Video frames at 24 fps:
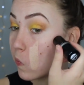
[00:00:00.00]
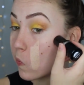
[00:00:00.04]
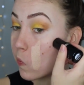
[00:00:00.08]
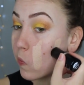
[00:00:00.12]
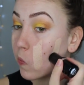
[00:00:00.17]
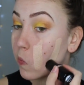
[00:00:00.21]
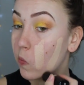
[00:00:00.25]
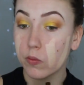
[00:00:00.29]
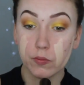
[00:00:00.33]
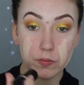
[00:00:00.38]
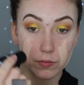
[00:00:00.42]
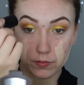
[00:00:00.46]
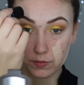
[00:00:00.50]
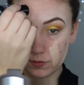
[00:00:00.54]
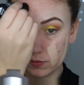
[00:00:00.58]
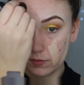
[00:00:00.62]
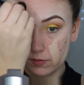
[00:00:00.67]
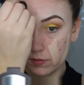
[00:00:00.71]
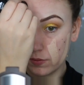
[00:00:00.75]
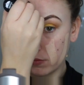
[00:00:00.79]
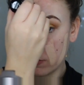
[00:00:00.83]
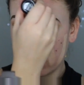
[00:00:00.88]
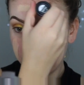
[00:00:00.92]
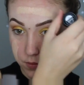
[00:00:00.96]

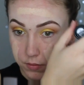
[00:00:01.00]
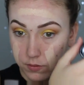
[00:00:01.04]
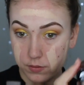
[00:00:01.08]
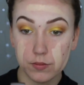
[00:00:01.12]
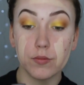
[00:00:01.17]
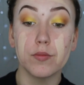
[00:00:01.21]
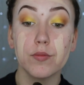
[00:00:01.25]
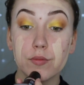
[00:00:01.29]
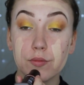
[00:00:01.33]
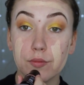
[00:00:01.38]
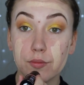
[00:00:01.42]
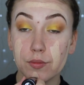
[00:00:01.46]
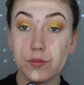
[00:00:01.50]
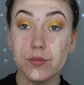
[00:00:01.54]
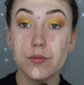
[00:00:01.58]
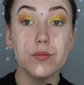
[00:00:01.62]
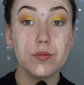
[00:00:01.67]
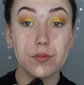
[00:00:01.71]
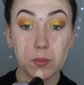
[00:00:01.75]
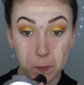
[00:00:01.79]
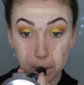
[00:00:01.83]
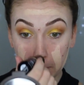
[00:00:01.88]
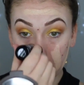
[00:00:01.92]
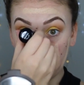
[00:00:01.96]
HD in
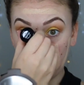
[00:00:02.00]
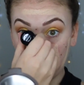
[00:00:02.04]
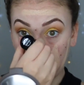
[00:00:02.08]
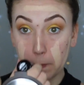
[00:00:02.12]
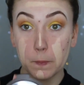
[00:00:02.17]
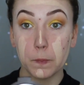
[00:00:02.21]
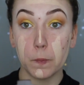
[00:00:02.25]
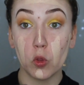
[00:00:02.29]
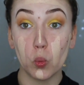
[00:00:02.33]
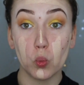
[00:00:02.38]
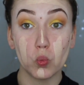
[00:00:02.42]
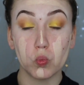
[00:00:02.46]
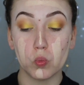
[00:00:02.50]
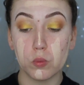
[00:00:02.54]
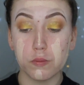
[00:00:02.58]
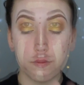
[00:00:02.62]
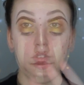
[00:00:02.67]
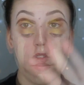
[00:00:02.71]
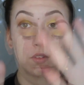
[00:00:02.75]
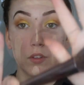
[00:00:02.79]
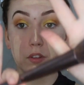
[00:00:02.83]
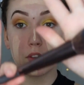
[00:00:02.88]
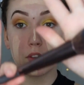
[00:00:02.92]
Y225, I'm just